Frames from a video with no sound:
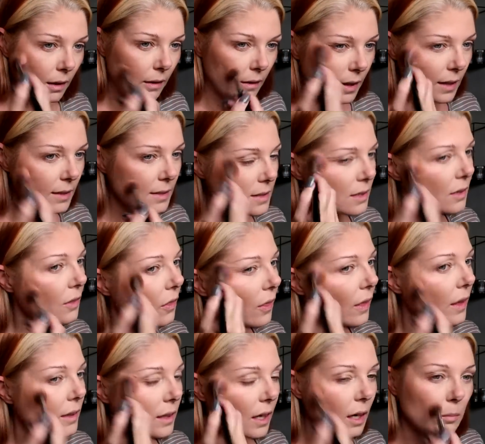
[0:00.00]
that's the
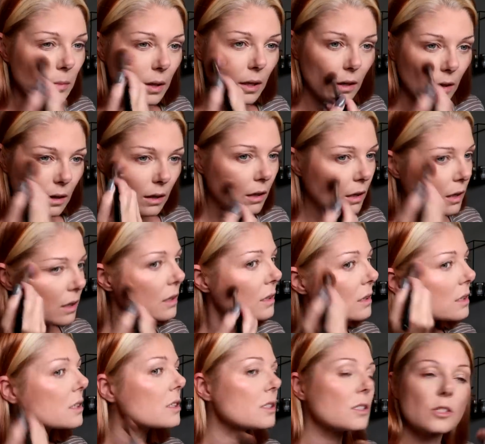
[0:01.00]
thing that I'm like,
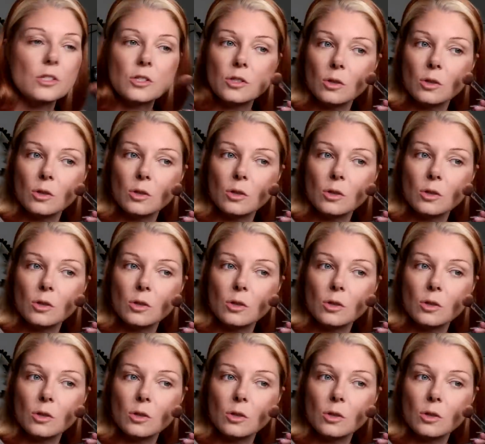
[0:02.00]
oh, because it's